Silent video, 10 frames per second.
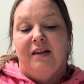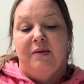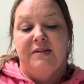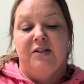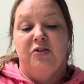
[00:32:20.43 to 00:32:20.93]

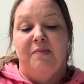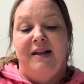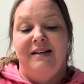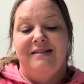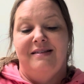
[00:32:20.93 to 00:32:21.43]
"There was a
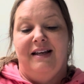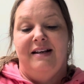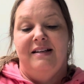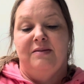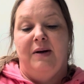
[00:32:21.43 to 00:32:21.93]
tremendous
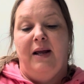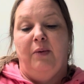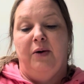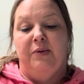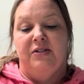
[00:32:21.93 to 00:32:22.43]
sickness when I
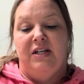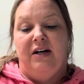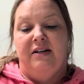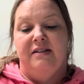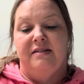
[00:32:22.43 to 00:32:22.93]
worked with
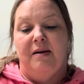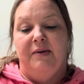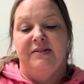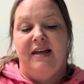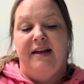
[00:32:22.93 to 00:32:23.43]
Sharon,"
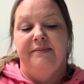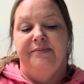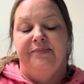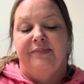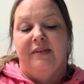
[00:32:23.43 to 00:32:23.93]
Summer said.
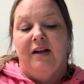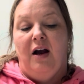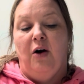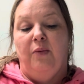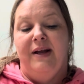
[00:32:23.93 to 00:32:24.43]

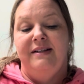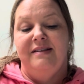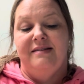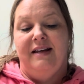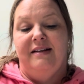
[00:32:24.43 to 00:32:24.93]
"A
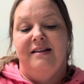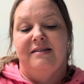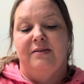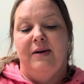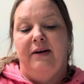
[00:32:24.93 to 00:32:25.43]
horrendous
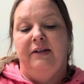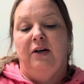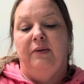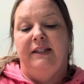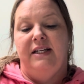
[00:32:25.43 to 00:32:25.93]
sickness surrounding
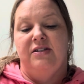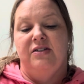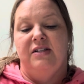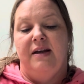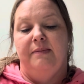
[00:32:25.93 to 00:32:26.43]
her
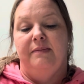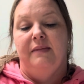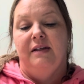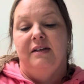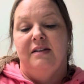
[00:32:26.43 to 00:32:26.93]
relationship.
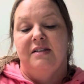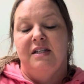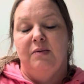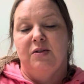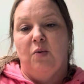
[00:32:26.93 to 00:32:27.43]

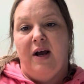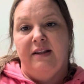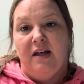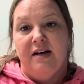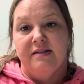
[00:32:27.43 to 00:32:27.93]
She was
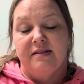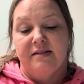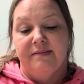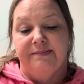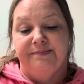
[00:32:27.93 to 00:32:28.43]
quite
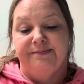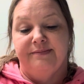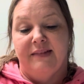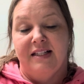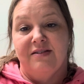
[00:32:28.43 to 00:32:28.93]
lost."
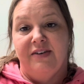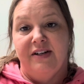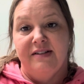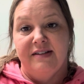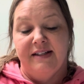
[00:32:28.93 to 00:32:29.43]
That's
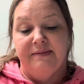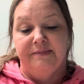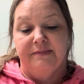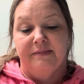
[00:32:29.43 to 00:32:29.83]
very sad.